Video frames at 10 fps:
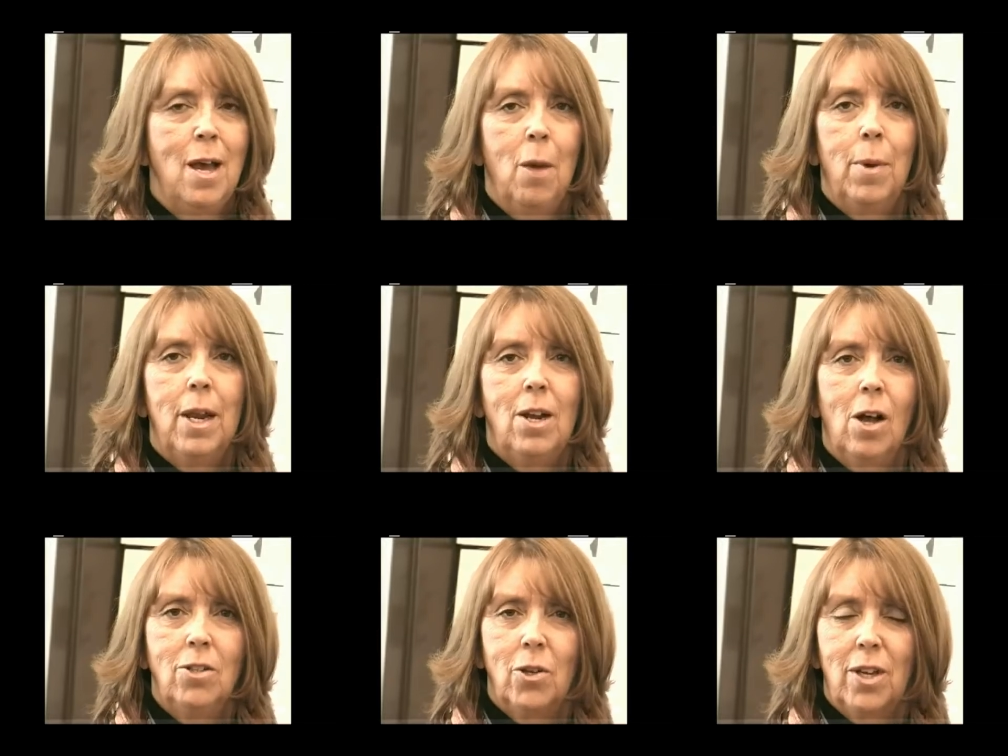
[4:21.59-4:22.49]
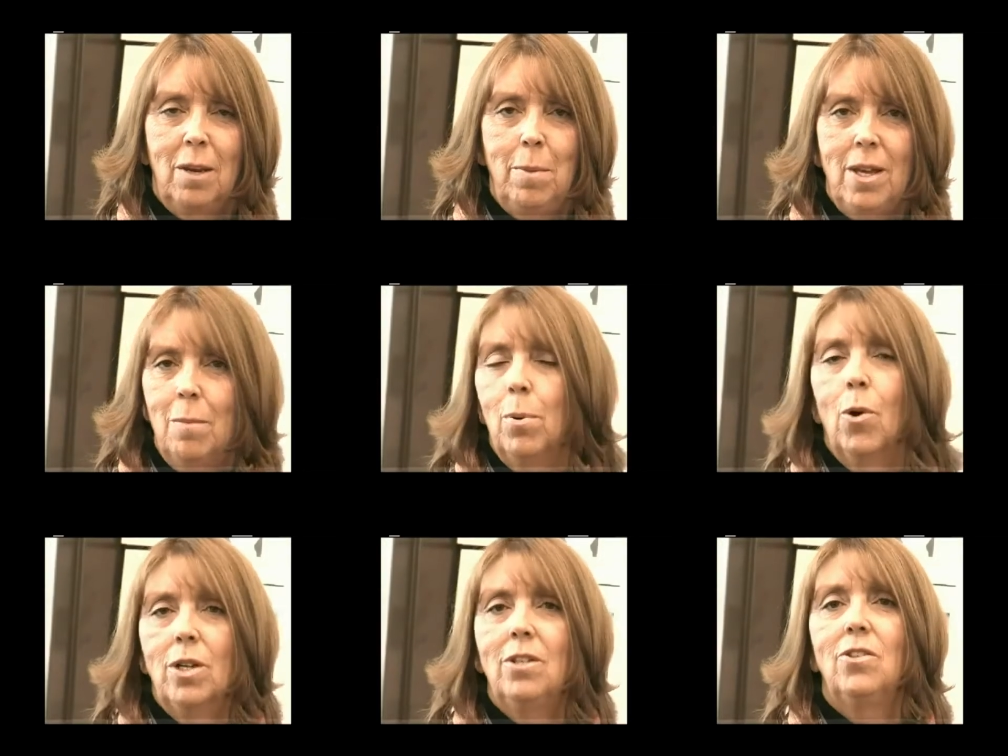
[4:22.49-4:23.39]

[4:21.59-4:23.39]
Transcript: but it also can be important